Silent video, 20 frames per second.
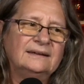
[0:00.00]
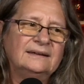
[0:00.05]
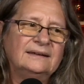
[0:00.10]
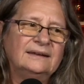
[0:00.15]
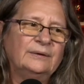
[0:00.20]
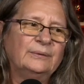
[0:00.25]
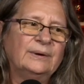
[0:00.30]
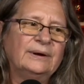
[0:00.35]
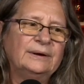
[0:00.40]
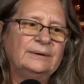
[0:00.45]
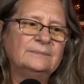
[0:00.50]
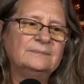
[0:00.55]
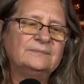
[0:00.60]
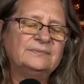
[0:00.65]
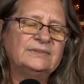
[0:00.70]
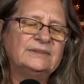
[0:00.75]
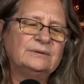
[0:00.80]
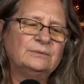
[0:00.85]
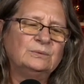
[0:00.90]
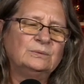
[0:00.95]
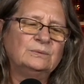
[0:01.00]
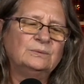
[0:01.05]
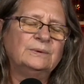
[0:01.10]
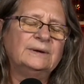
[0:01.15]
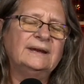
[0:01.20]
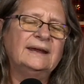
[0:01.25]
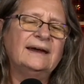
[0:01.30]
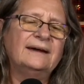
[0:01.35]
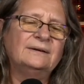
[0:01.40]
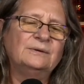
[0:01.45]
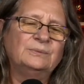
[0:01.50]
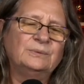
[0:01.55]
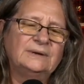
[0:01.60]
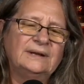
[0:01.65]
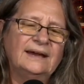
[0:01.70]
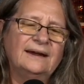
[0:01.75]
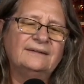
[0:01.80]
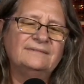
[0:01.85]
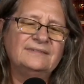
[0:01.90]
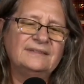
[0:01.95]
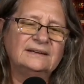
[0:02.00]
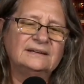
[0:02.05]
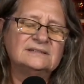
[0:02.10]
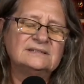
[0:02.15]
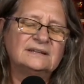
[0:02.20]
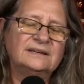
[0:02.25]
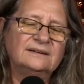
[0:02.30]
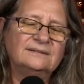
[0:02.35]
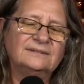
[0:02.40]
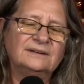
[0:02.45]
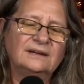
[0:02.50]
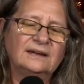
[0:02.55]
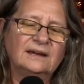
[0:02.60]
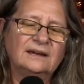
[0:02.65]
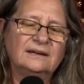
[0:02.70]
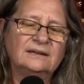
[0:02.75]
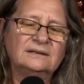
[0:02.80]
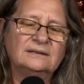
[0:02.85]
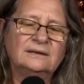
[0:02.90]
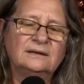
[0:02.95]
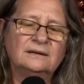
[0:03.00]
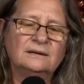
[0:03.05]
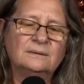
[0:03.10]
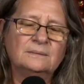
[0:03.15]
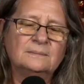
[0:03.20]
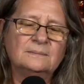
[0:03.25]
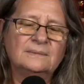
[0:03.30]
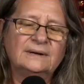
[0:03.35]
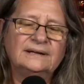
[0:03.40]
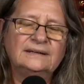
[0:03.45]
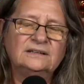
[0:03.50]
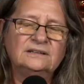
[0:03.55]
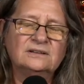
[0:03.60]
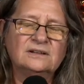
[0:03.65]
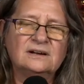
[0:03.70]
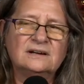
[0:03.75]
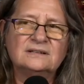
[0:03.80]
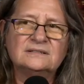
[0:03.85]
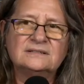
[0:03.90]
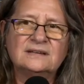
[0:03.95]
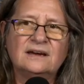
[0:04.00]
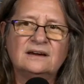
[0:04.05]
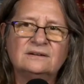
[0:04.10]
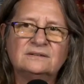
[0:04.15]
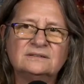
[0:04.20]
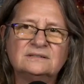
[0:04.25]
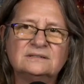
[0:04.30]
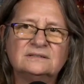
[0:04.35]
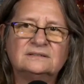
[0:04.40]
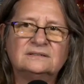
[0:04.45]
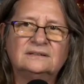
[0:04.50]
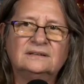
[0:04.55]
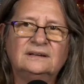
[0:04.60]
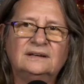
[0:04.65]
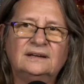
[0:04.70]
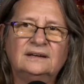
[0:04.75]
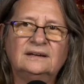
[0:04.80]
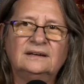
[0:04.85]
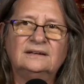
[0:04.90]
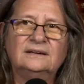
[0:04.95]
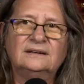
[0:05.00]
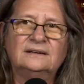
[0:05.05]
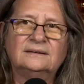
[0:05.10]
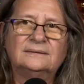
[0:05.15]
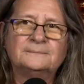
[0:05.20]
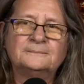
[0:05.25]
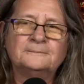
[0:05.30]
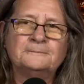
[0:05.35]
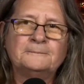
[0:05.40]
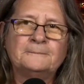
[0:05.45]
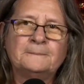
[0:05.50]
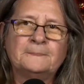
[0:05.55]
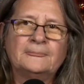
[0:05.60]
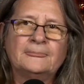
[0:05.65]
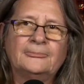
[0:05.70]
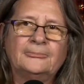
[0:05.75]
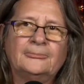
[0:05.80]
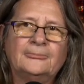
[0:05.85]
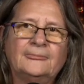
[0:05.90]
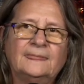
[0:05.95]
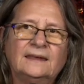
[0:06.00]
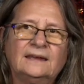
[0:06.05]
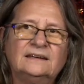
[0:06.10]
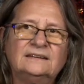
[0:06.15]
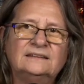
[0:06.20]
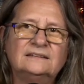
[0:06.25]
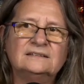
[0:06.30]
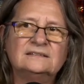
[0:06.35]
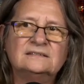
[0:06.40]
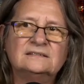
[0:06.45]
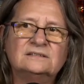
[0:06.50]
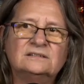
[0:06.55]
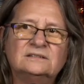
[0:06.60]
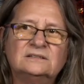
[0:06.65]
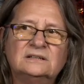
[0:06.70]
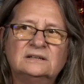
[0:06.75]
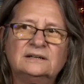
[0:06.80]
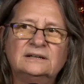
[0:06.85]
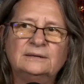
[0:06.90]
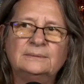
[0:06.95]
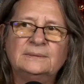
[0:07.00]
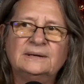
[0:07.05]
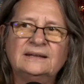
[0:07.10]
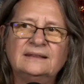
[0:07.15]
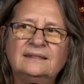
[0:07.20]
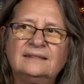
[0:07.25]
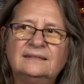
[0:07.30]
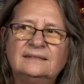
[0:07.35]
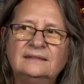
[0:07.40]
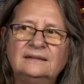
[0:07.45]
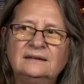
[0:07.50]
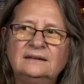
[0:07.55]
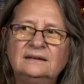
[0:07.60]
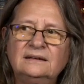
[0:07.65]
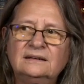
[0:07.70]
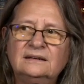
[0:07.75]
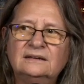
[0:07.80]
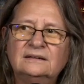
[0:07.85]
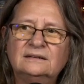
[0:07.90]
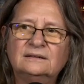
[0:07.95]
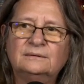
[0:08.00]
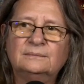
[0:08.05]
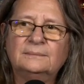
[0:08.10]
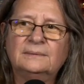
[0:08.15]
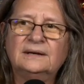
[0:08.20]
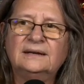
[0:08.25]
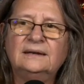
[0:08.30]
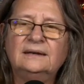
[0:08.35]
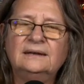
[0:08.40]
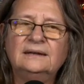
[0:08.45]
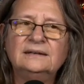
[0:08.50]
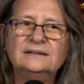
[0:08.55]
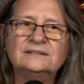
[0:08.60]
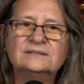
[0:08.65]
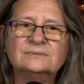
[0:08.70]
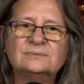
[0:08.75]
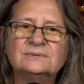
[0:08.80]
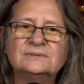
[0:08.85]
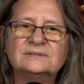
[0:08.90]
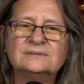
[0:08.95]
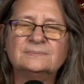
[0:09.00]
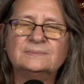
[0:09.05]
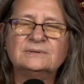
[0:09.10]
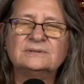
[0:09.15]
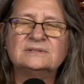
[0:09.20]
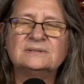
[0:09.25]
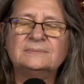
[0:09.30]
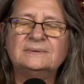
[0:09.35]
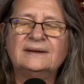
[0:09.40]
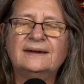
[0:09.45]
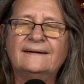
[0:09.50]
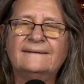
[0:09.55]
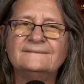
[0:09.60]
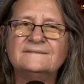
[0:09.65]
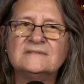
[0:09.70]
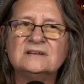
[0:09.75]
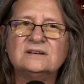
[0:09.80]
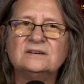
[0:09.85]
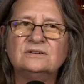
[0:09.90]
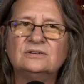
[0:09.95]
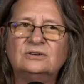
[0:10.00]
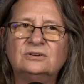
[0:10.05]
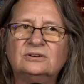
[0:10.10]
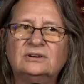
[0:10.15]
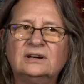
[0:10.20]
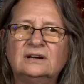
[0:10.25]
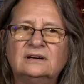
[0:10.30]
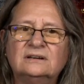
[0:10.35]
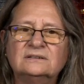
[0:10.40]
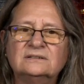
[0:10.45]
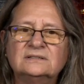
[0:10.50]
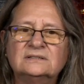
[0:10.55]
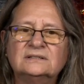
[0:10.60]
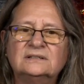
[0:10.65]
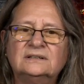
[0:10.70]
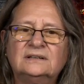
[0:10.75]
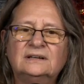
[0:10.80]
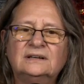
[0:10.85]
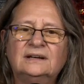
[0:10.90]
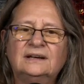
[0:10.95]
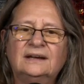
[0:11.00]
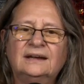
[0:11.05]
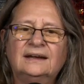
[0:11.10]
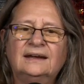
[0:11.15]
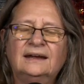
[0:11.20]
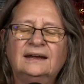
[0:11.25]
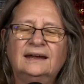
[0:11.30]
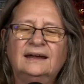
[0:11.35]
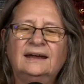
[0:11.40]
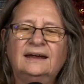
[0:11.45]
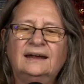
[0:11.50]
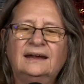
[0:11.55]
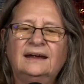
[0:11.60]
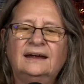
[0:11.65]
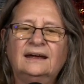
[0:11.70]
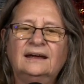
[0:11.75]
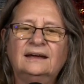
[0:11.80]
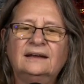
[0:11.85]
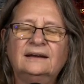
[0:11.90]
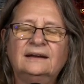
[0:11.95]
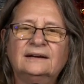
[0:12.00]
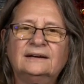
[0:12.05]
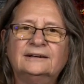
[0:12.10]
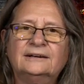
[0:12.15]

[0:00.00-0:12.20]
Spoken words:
Anyway, would have Thanksgiving at my in-laws' house, and at this time, I think my niece was supposed to be having it at her house, and